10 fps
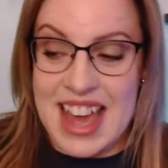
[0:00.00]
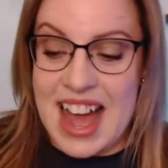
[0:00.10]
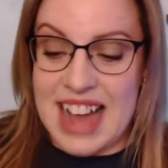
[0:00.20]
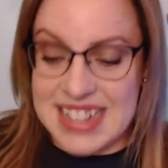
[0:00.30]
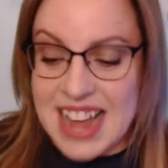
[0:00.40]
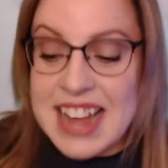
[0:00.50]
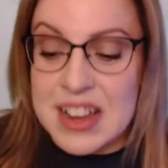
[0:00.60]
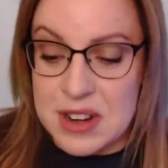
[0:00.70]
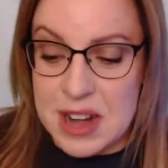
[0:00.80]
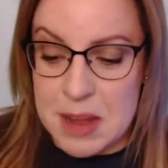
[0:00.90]
I sat
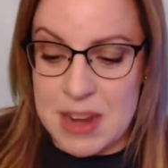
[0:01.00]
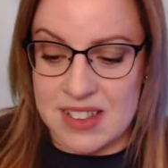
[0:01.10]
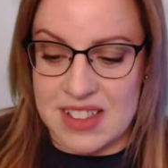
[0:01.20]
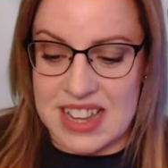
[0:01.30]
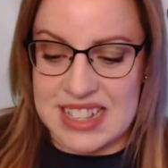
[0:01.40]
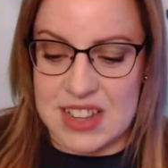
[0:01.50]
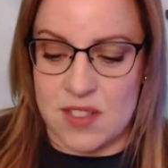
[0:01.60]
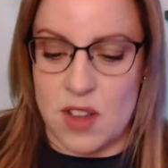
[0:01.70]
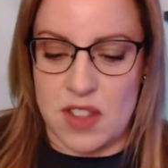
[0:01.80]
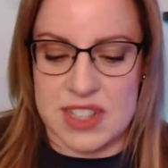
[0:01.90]
down and I made a list of
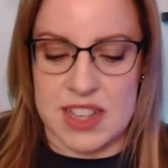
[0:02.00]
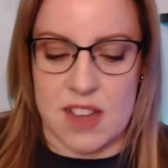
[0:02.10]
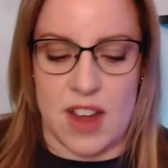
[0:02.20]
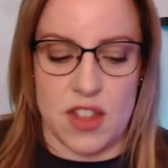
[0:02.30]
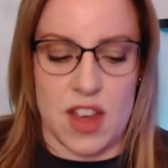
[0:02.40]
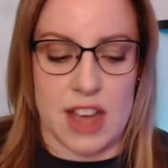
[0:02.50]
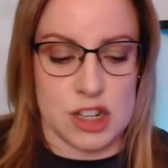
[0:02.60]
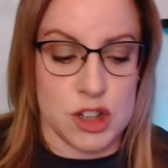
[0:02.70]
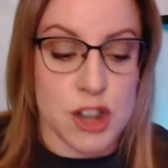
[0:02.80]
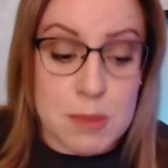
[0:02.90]
all the stuff I thought
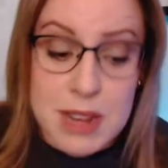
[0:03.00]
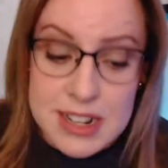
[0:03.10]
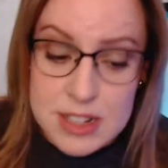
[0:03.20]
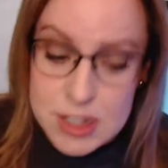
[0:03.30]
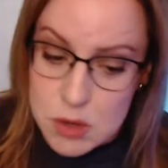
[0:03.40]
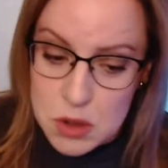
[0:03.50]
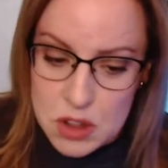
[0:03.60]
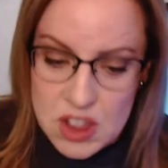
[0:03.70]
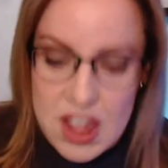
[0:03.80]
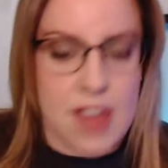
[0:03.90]
should have been in
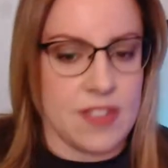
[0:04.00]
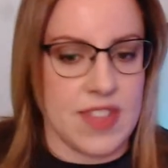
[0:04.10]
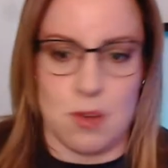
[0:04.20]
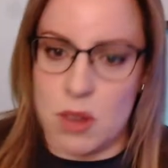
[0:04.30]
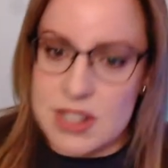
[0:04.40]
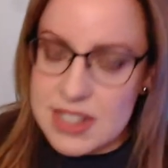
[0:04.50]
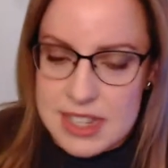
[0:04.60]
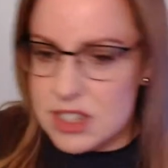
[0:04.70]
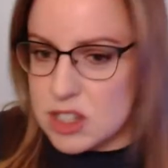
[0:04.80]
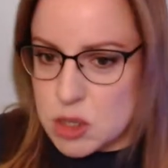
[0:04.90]
school that wasn't
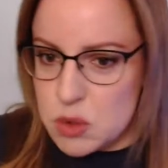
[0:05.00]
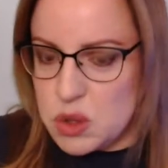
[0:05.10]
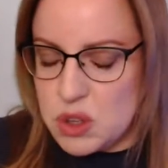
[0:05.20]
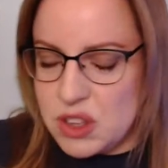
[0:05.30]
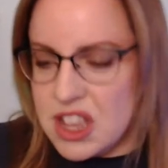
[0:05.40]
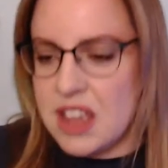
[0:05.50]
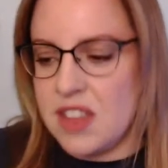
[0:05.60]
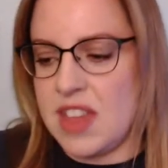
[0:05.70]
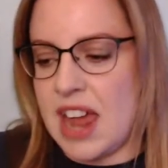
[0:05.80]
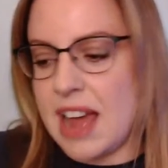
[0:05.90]
in school,
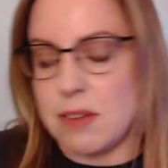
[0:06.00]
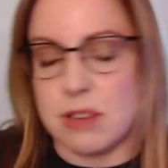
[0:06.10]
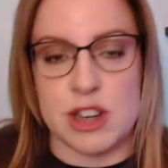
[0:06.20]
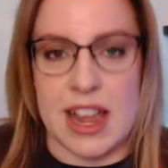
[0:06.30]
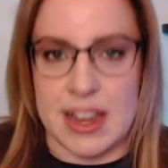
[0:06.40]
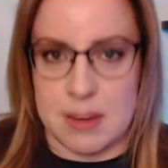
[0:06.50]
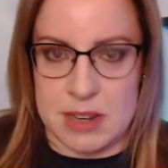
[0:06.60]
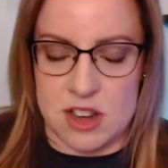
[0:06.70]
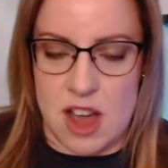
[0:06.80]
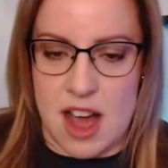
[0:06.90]
that I wish I had
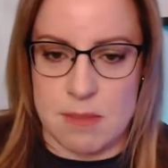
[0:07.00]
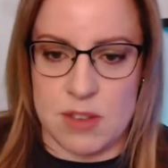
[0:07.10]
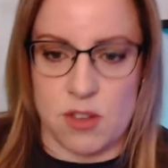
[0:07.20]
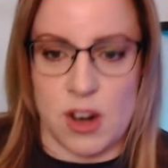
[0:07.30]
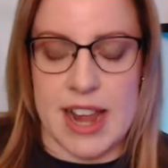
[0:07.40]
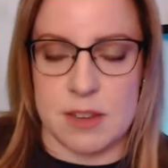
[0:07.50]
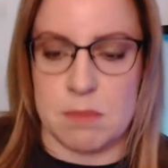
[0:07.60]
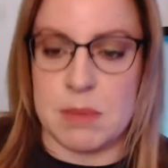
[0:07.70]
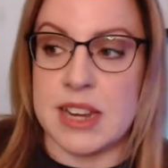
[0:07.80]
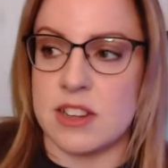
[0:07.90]
been taught before I had to
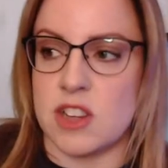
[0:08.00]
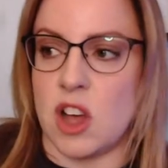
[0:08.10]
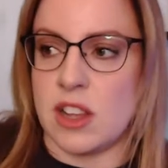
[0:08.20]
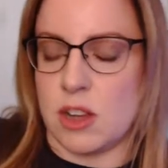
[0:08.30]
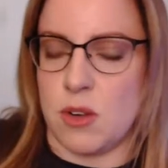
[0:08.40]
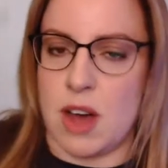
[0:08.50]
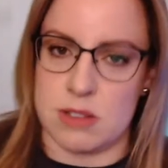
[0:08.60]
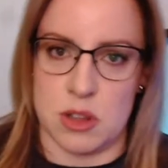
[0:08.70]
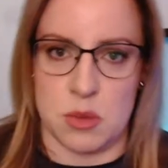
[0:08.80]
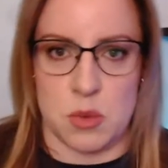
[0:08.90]
be an adult and go out
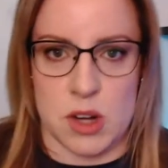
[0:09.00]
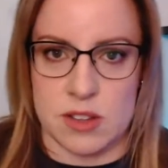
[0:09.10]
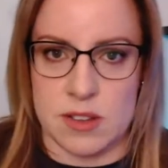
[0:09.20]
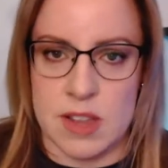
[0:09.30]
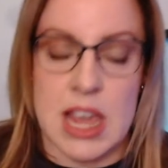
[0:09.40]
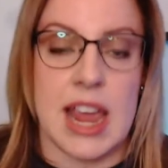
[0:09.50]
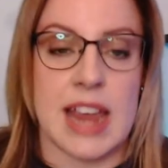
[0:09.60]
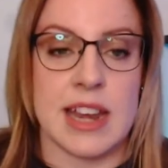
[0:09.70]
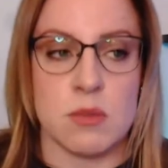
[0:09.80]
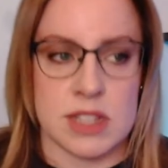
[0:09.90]
into the world.
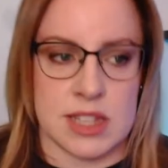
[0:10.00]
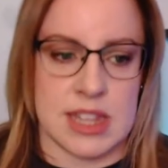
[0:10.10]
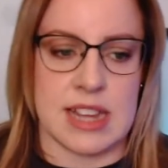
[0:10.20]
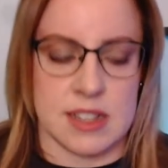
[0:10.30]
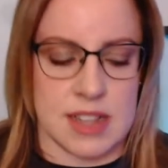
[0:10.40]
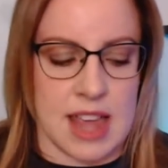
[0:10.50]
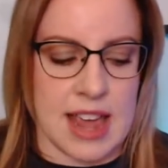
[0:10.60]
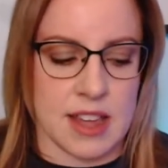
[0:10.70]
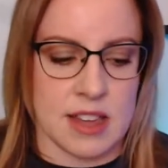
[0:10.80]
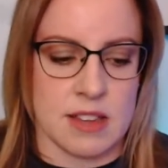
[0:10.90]
And it was things
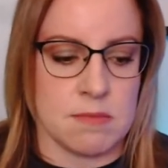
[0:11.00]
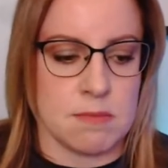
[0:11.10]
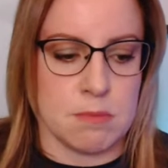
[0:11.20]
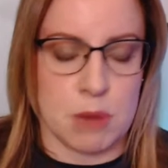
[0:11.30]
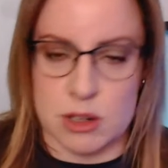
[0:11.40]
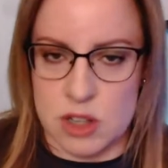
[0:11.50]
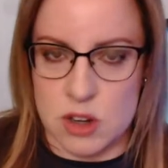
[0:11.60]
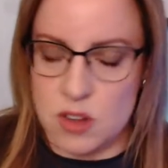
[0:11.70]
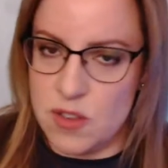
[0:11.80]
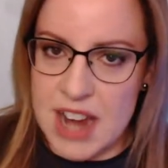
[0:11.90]
like
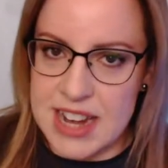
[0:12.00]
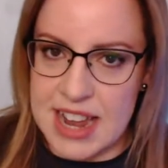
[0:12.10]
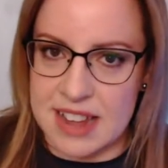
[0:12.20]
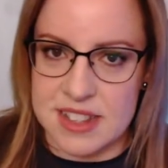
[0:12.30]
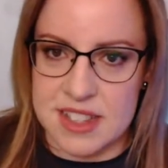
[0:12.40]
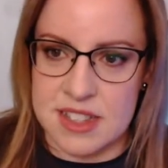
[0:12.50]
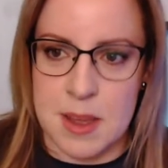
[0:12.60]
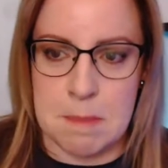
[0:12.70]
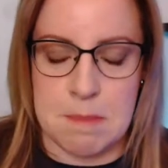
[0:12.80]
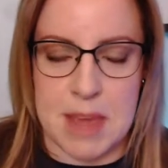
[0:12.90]
personal finance,
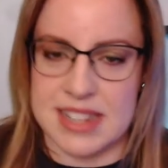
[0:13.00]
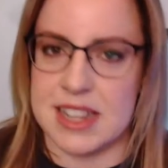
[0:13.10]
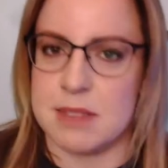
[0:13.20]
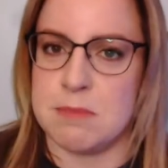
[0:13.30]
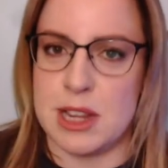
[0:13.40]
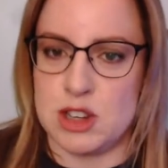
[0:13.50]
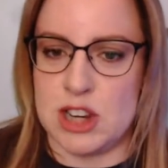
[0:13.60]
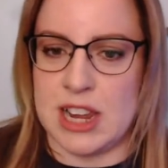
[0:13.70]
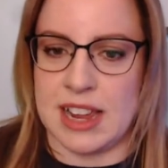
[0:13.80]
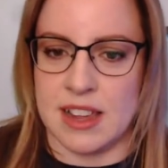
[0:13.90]
basic
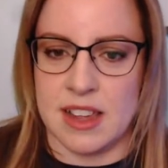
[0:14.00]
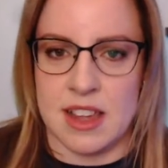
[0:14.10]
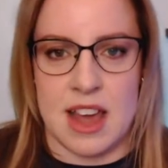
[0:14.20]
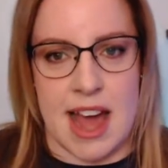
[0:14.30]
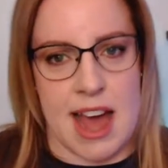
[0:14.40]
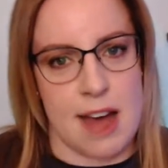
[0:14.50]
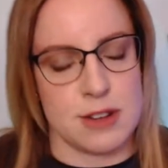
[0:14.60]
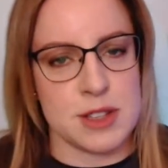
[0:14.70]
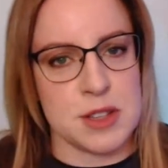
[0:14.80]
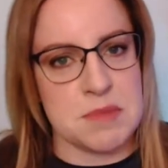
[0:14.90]
budgeting. How
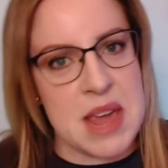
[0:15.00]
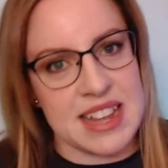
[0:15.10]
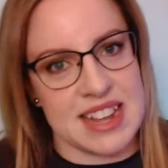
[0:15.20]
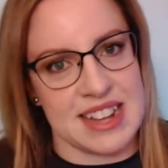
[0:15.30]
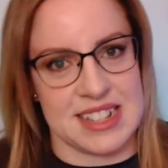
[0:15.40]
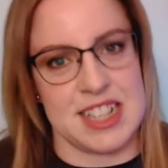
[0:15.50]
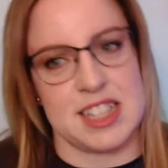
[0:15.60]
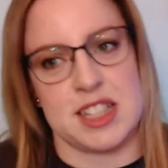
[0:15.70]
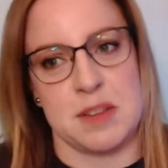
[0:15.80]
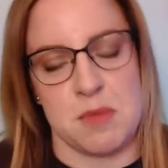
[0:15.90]
does the banking
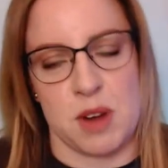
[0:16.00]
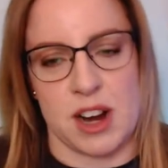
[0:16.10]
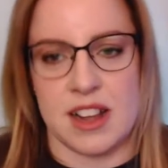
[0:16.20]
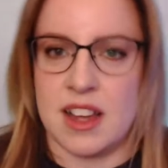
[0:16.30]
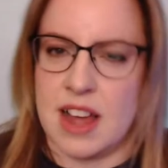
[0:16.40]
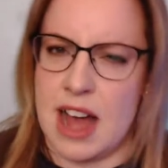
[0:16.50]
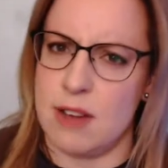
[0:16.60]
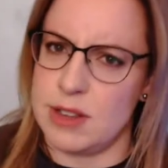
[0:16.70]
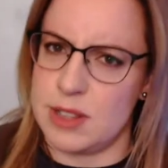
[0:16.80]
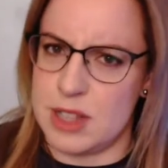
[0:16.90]
system work?
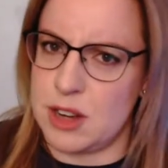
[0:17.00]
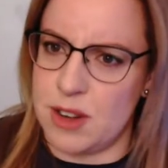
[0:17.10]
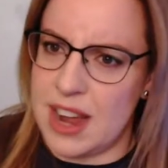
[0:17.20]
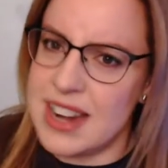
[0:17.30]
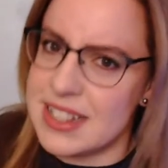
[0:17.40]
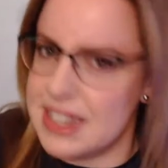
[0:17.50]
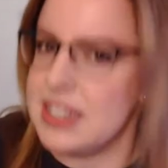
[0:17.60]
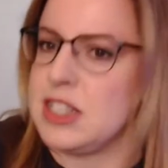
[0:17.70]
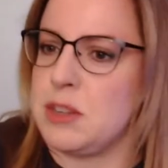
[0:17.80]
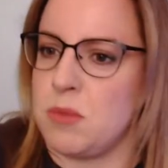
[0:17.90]
How does the credit
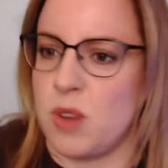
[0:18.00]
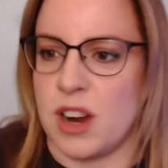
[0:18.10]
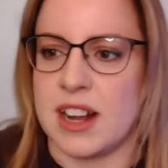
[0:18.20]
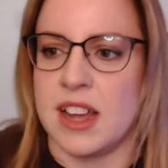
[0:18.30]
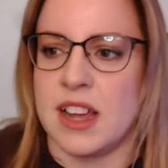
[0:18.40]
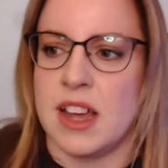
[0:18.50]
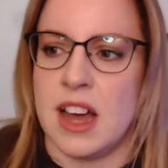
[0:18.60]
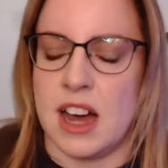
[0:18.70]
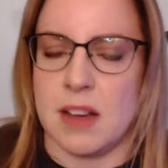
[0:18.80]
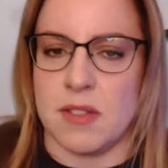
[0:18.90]
system work?
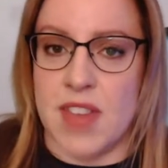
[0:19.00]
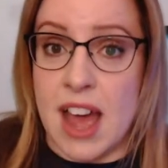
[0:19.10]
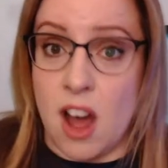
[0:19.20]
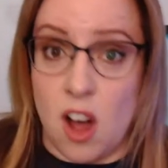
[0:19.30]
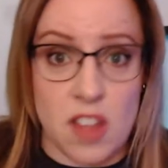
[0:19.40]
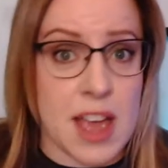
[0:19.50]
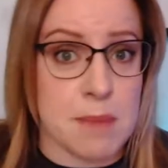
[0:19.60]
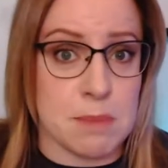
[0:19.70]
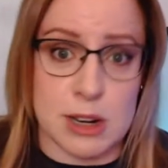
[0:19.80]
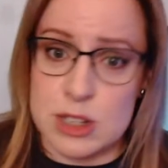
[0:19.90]
All
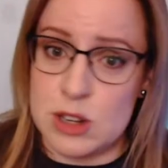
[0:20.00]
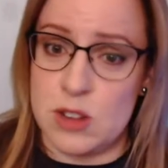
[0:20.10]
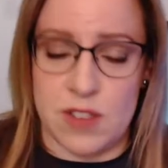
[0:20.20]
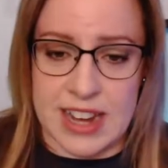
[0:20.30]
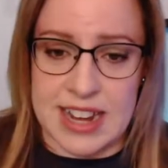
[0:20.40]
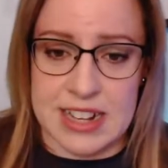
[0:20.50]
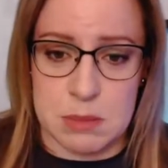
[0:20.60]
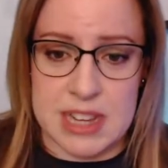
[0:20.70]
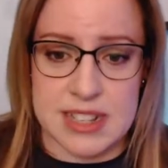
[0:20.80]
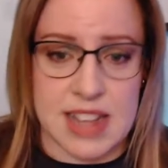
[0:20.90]
that personal finance
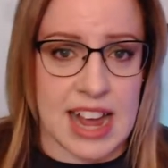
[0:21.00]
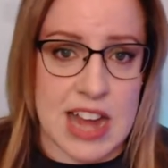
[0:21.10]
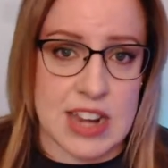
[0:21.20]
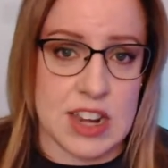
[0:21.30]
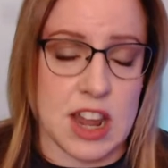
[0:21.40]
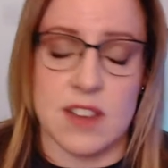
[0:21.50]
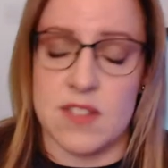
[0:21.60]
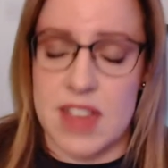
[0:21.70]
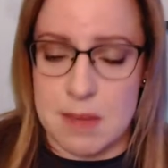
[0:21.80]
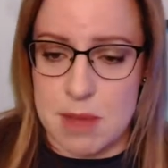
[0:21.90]
piece, I got none of
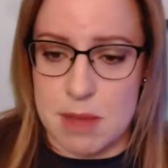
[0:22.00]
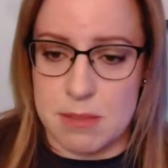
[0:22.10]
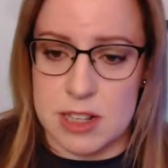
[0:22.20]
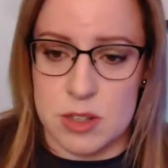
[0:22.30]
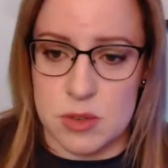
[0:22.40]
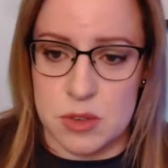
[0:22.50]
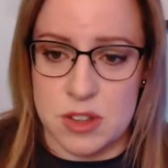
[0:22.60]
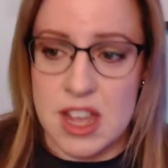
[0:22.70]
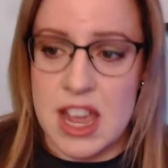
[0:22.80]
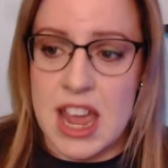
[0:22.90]
that in public
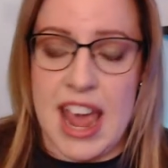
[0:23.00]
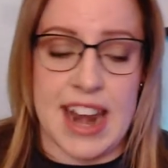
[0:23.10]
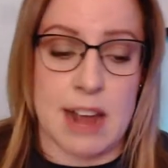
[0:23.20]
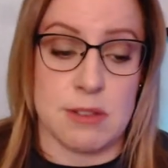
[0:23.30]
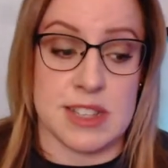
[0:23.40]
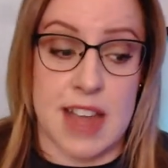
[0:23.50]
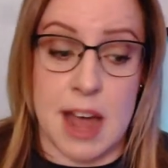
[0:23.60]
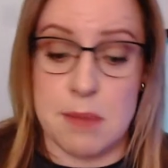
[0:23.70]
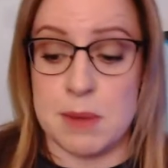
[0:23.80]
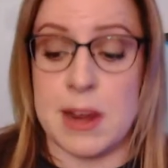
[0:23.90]
school, and I was
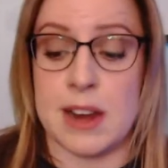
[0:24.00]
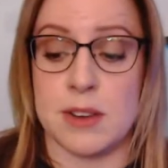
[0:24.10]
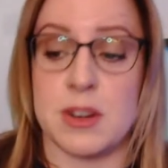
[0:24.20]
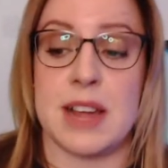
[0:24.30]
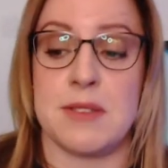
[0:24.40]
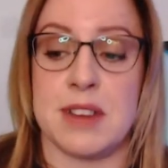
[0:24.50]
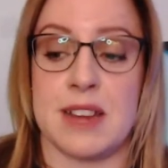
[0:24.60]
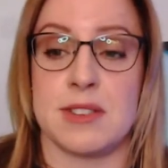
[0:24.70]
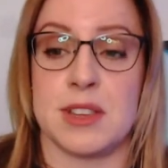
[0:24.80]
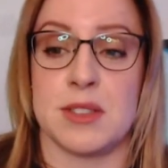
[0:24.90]
not prepared when I went
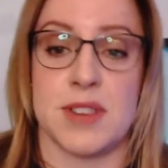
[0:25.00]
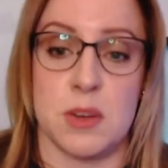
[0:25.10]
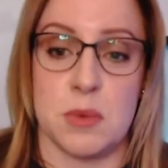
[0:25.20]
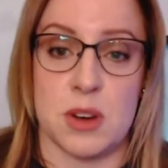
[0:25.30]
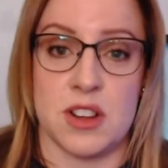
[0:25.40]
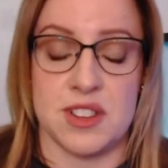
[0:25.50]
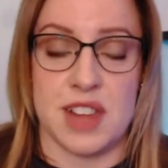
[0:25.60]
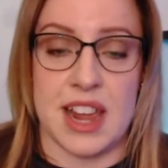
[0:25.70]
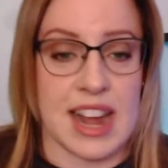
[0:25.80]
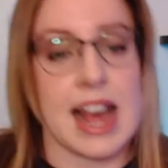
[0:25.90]
out into the real world,
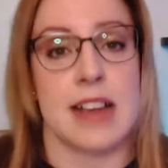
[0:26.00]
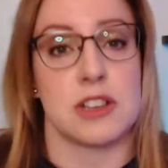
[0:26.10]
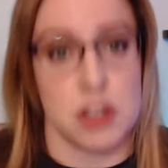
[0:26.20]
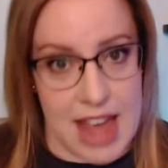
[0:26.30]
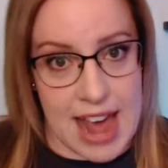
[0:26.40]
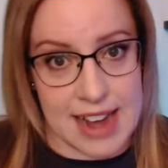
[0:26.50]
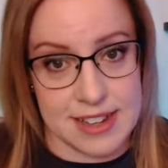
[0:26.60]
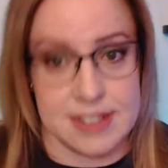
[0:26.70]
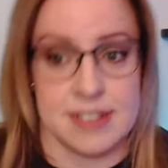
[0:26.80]
and I got shellacked.